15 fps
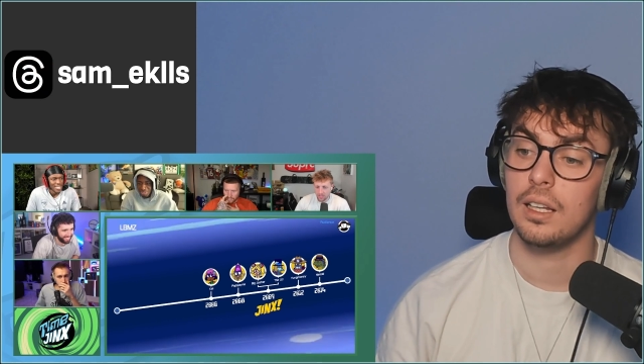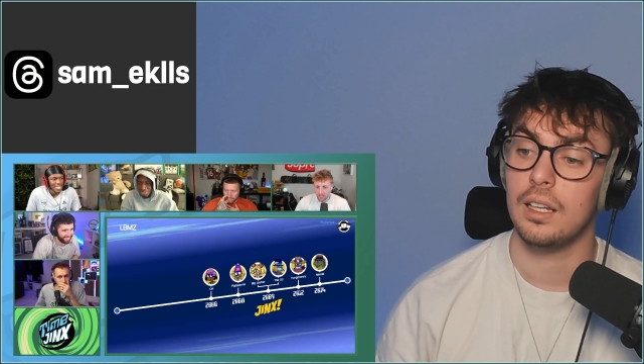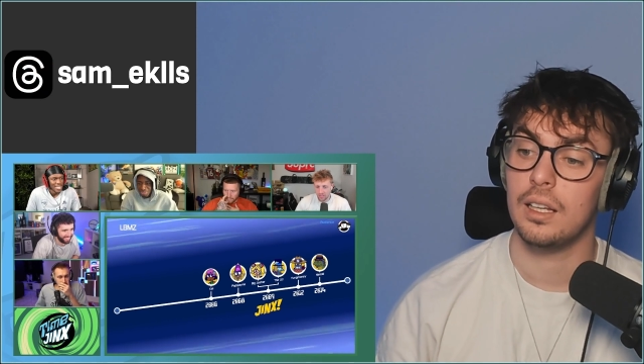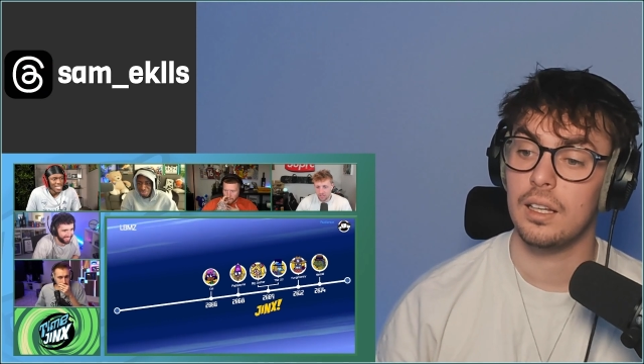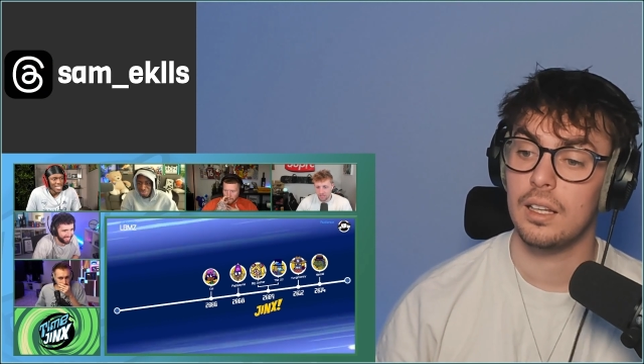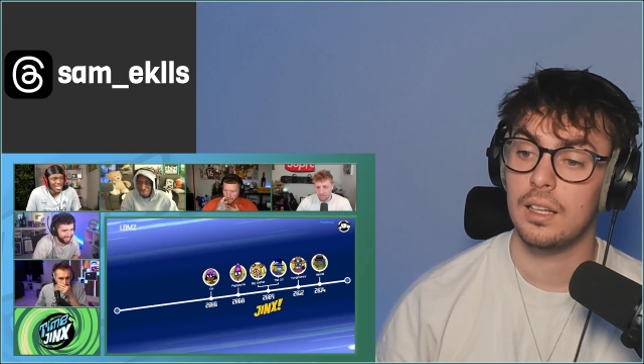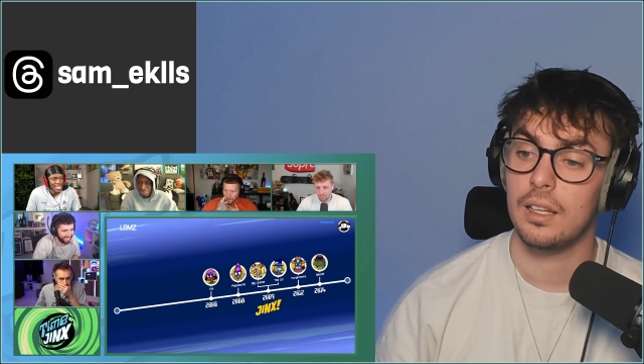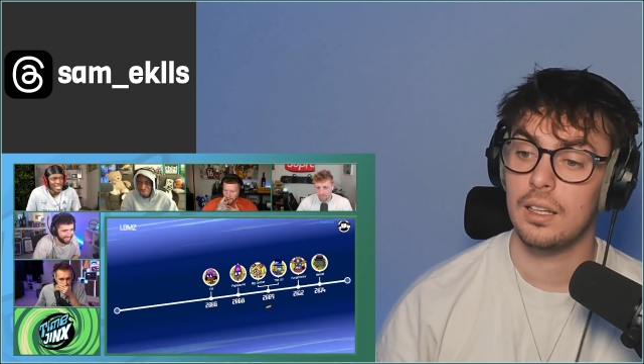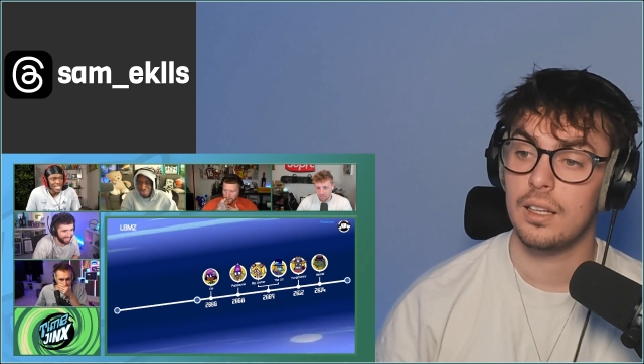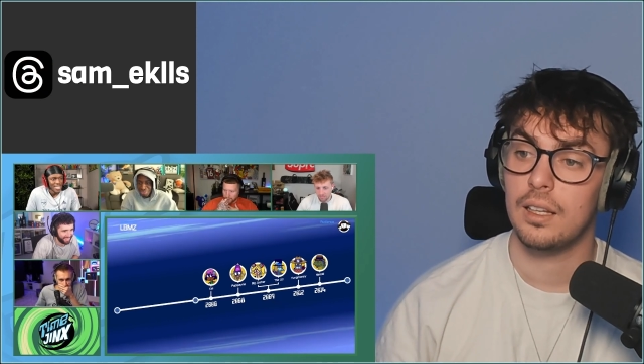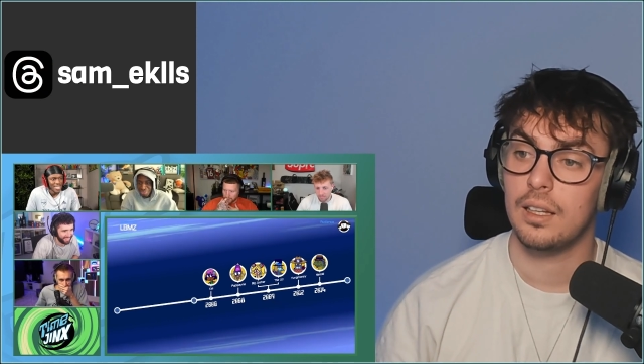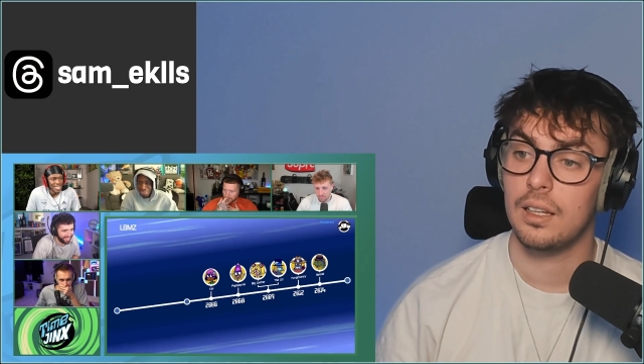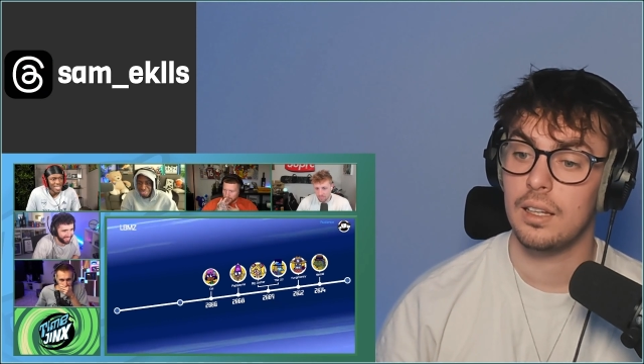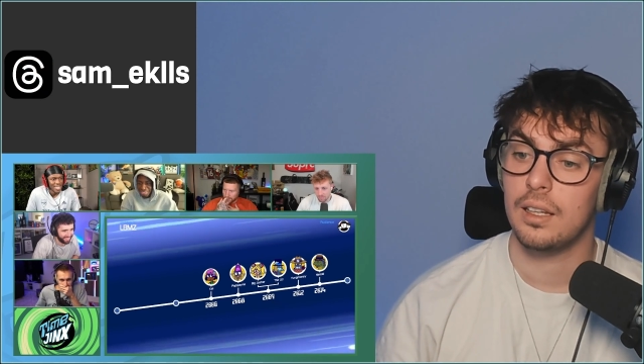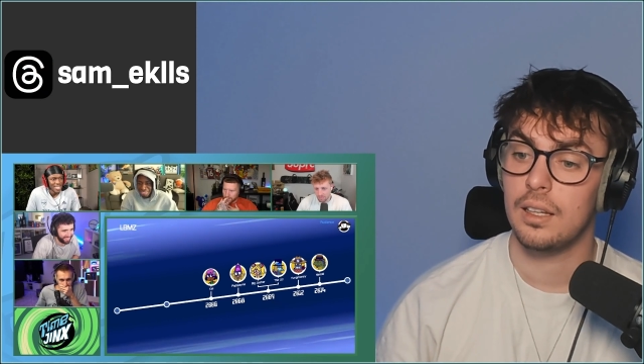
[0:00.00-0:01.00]
Oh,
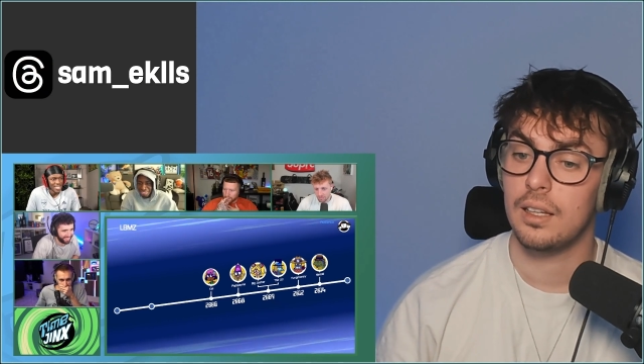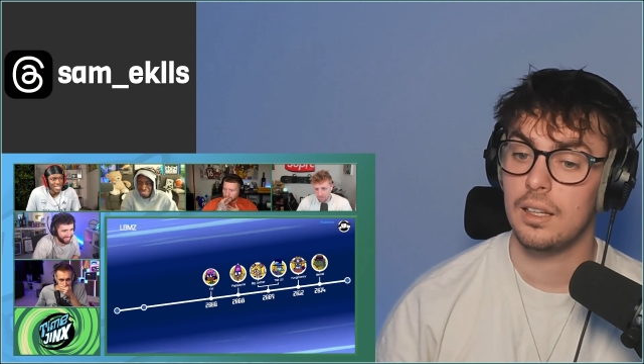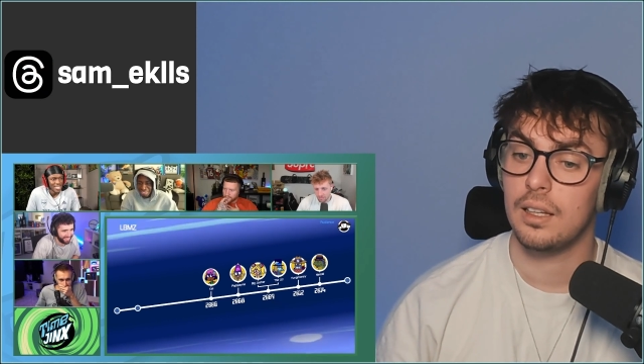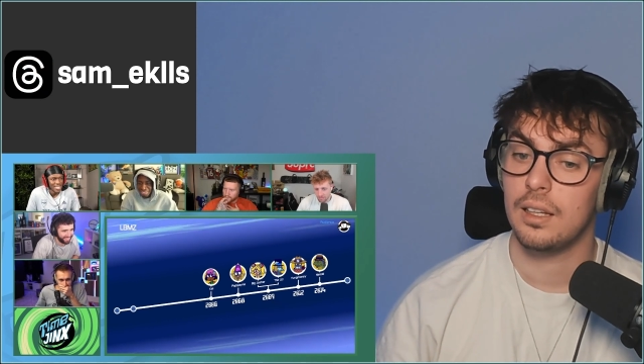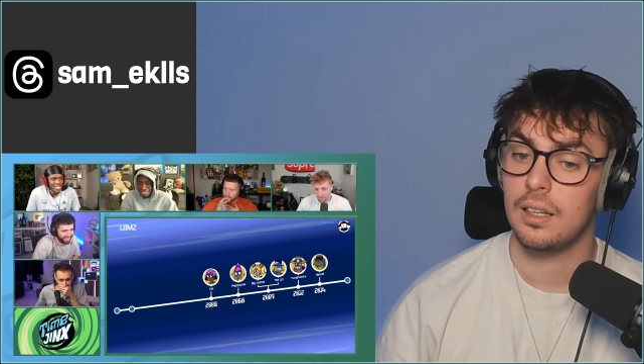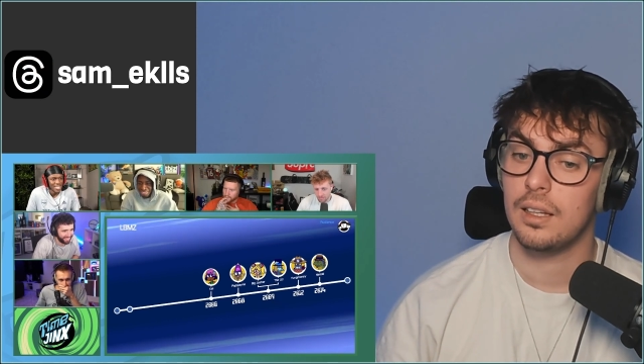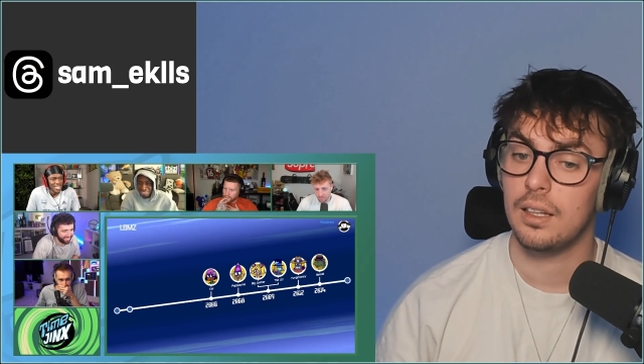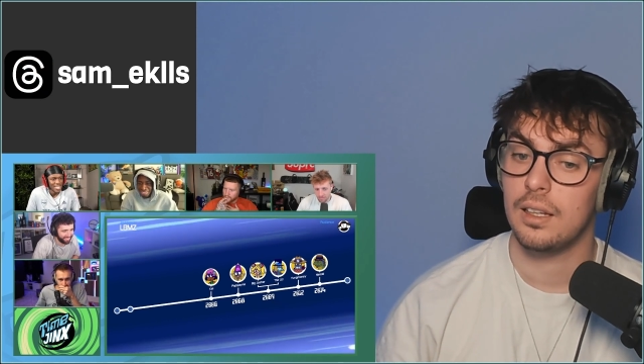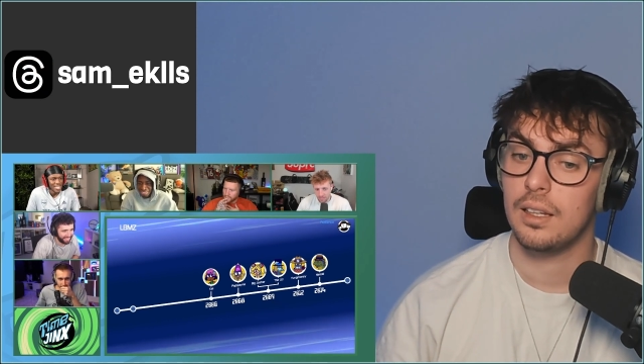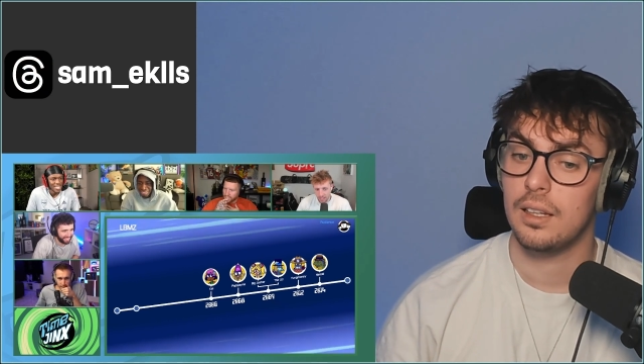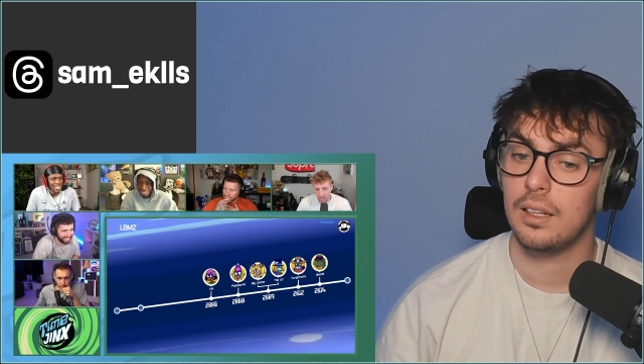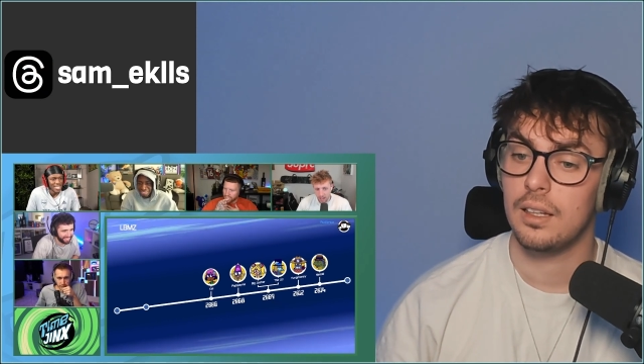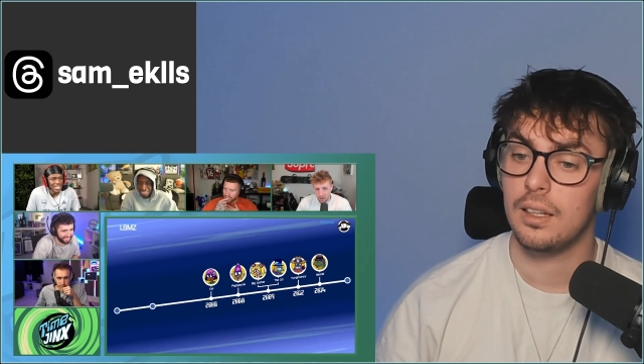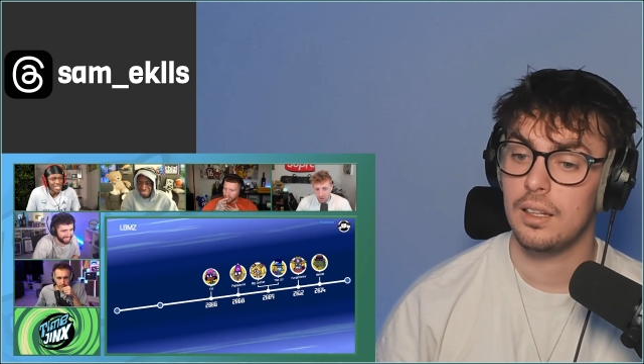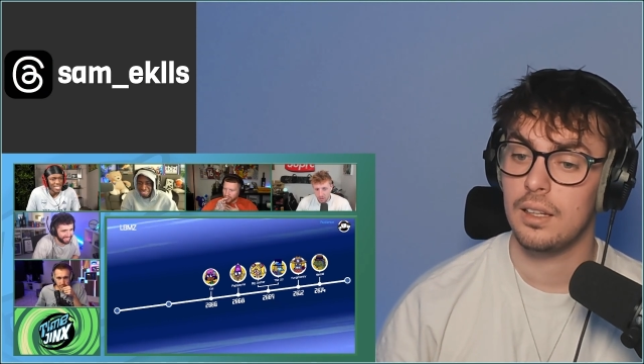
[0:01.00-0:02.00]
no.